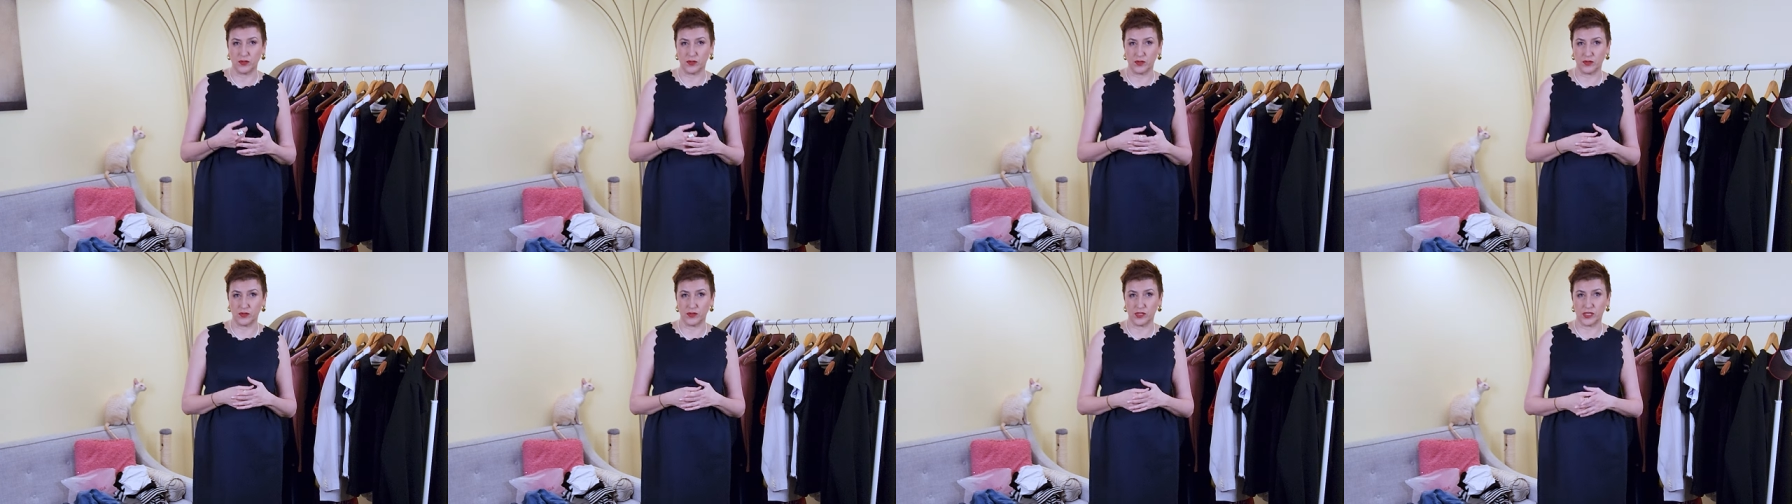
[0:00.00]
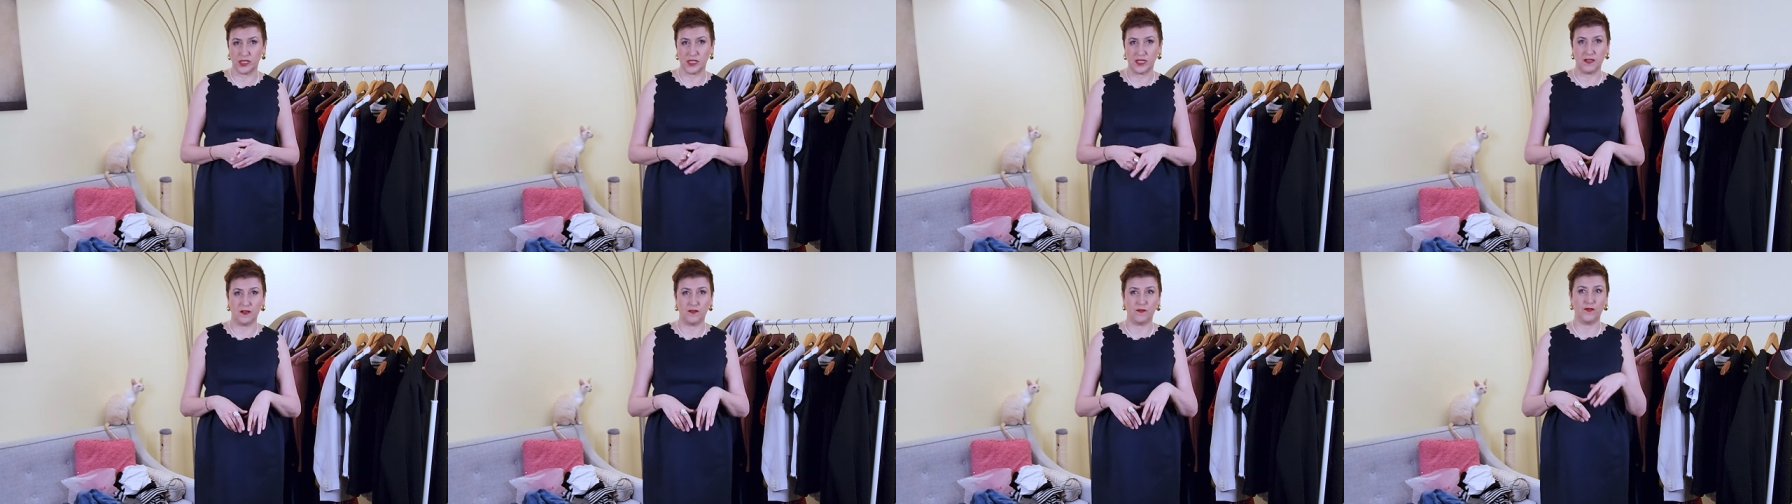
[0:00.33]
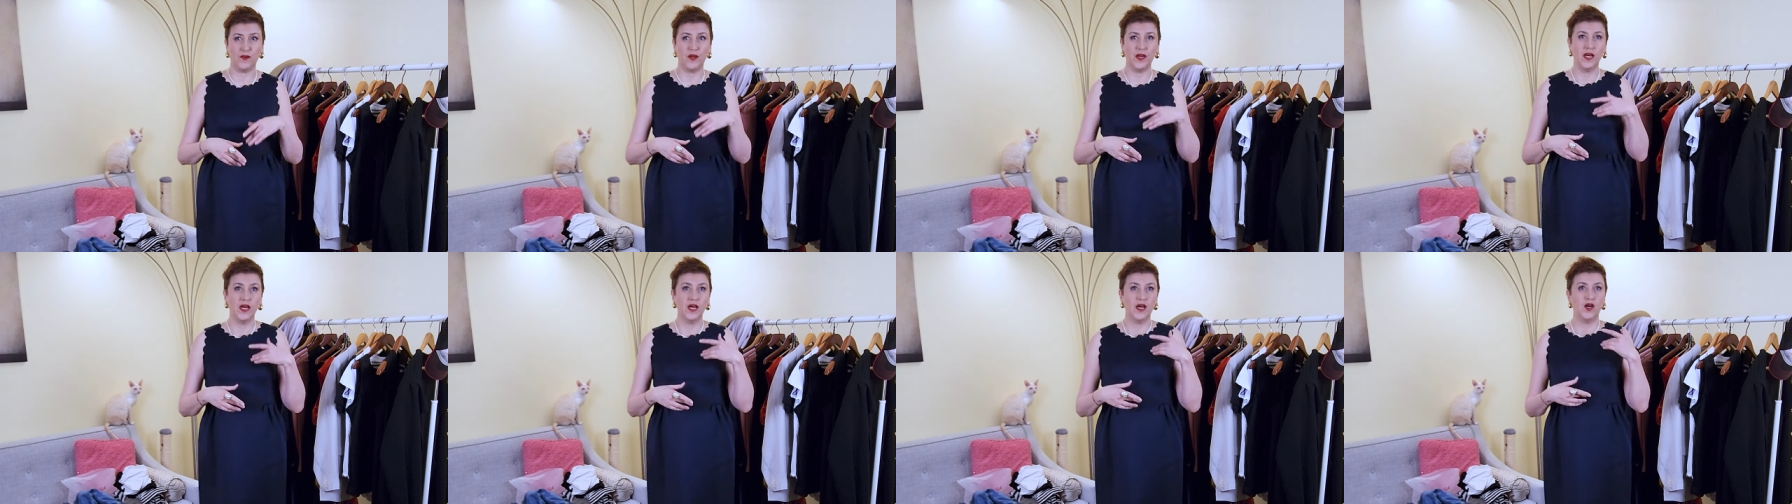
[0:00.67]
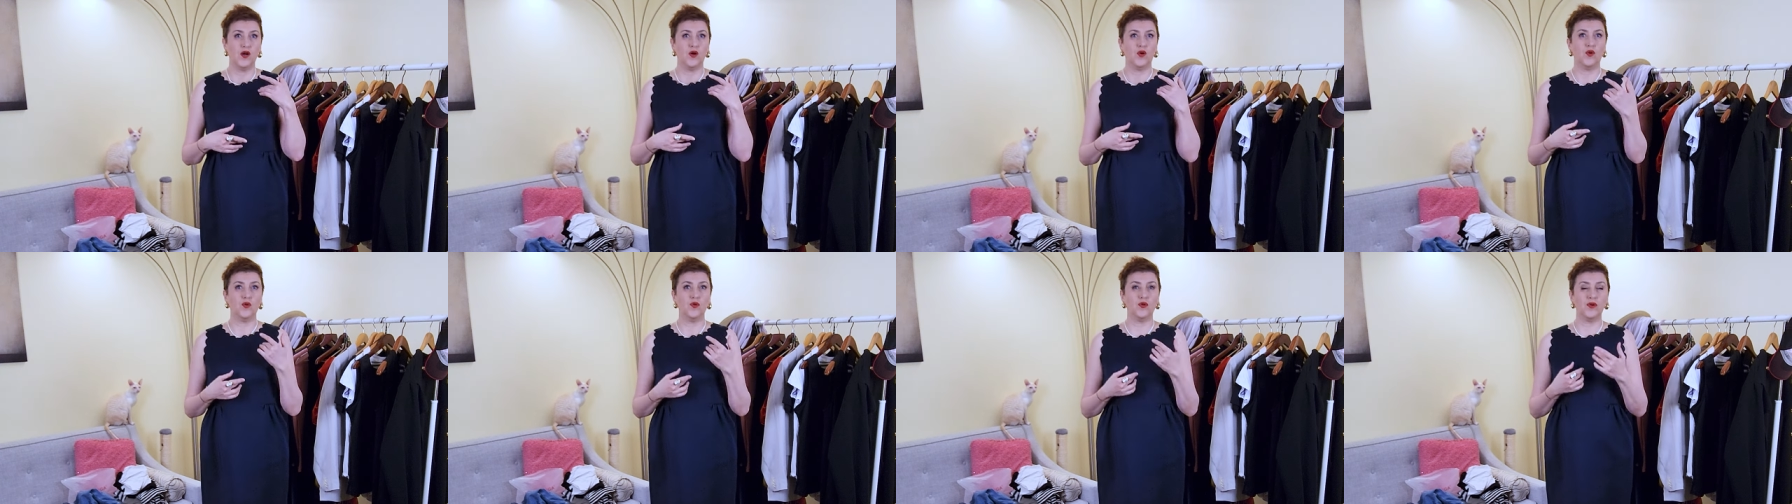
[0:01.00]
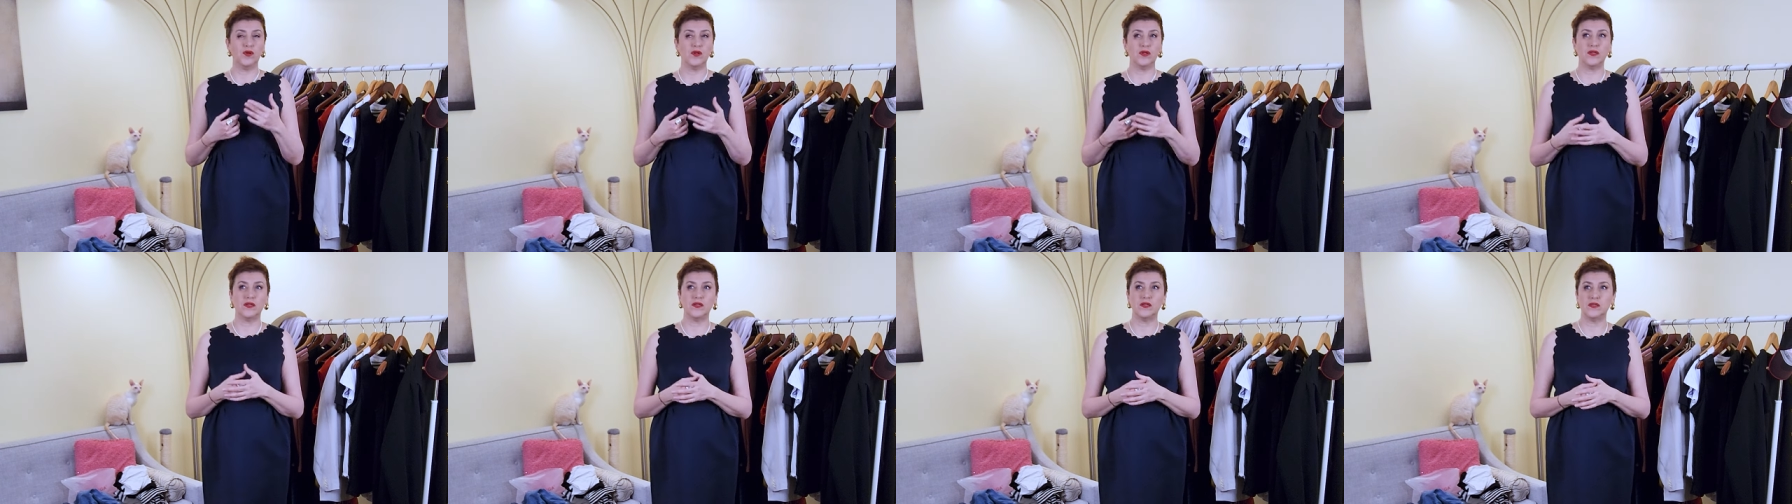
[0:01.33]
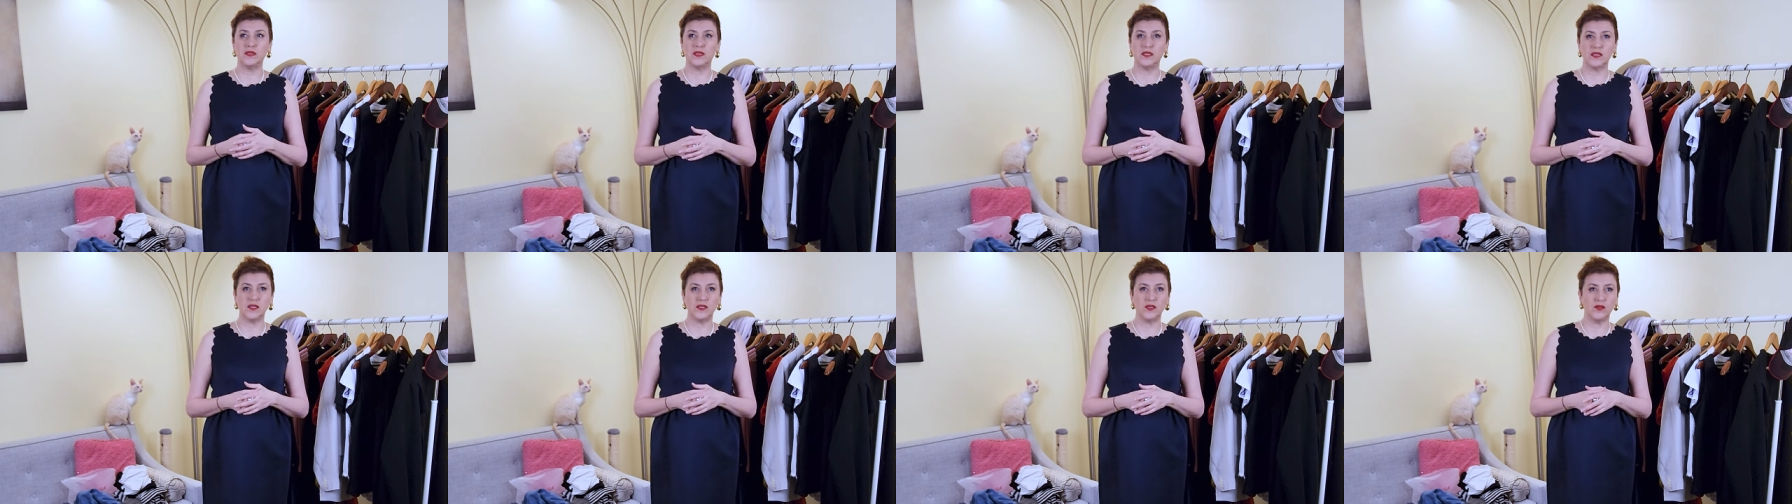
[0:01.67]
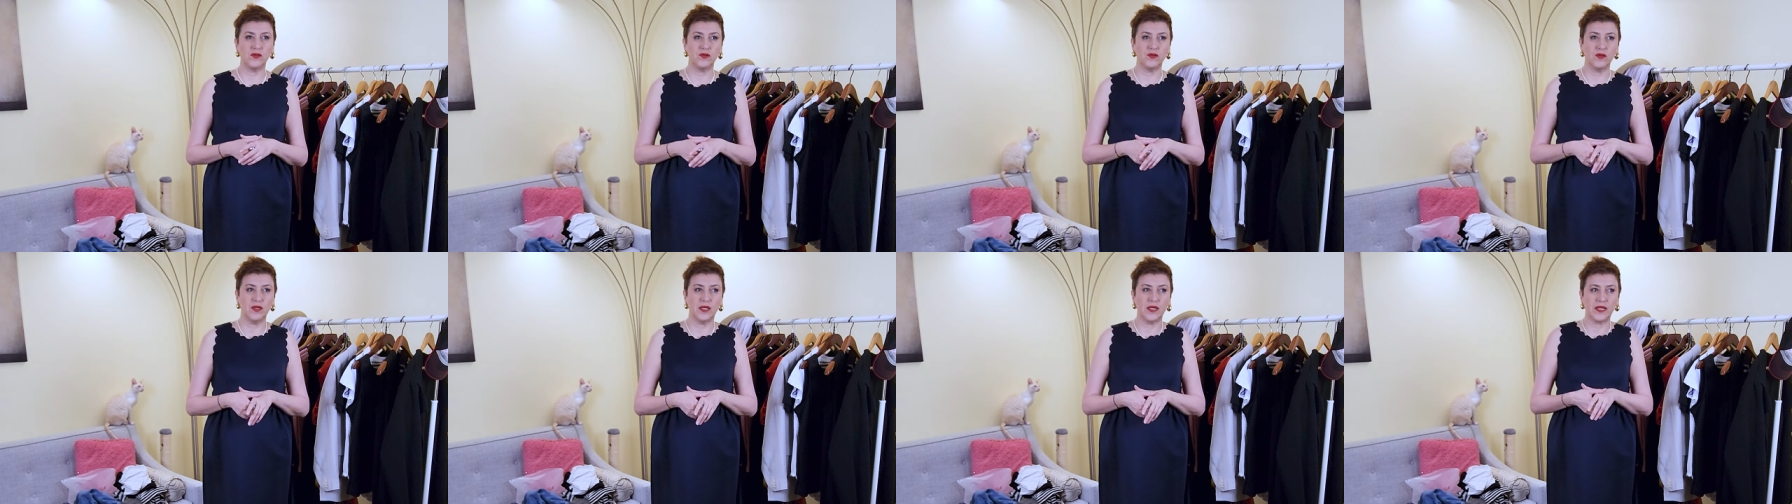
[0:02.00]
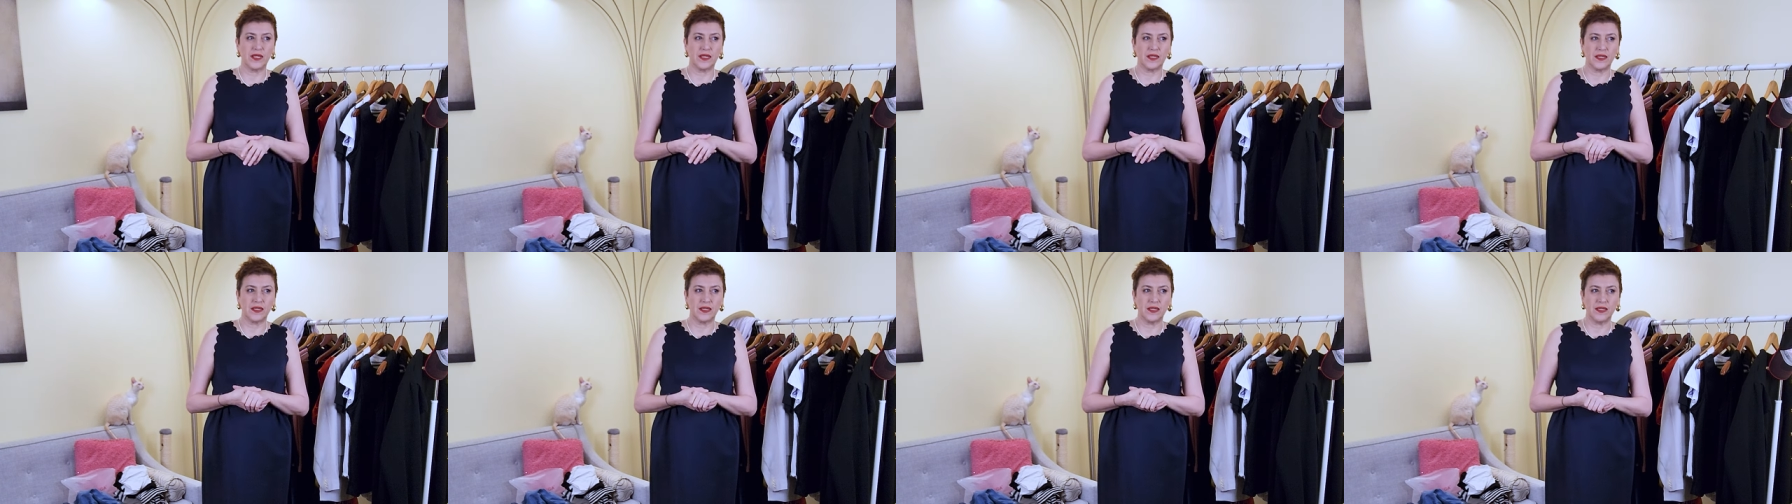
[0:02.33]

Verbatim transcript: yourself, or you know, like,